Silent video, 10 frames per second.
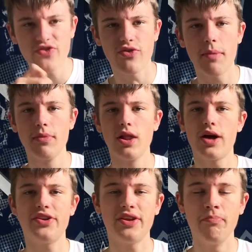from
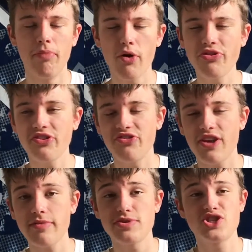London. Both these
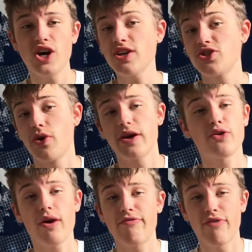teams suck, so I
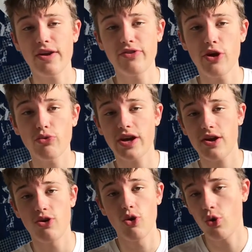quite frankly don't
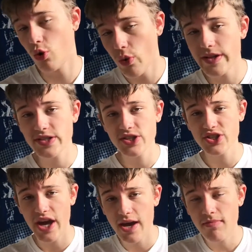care who wins this
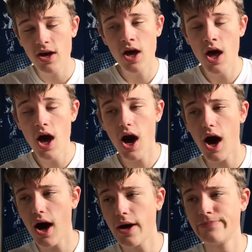game.
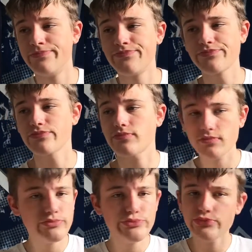Why
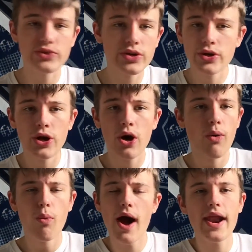
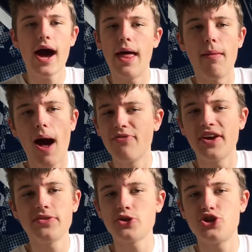not? I'll
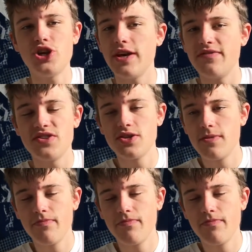take the Chiefs.